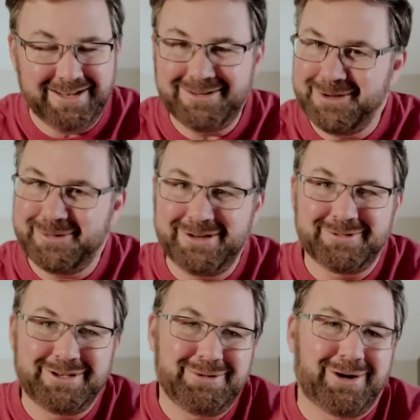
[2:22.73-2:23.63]
I know we
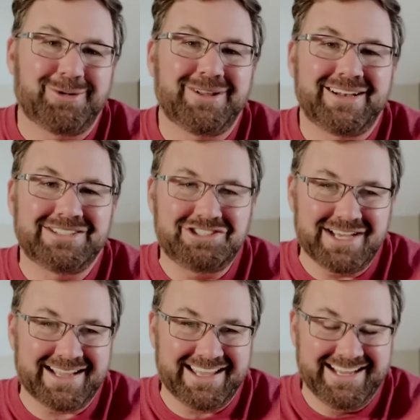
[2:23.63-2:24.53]
don't do a whole lot of
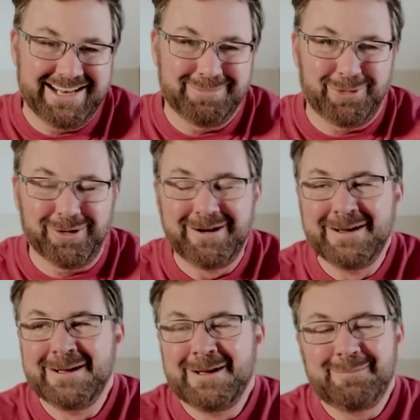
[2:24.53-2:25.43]
checking anymore,
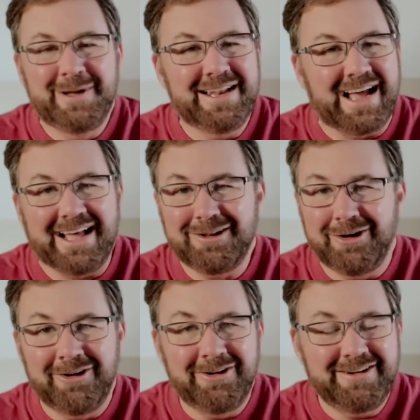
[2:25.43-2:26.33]
but I
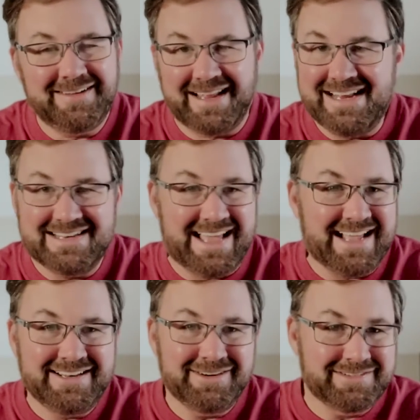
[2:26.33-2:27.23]
learned 8,
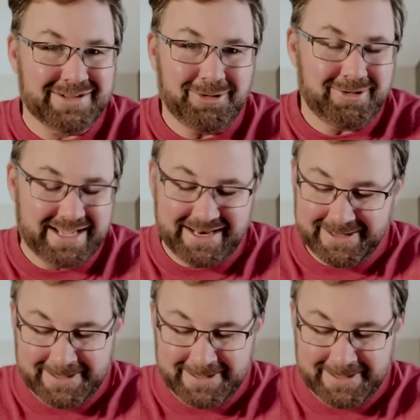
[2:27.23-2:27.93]
9 years old how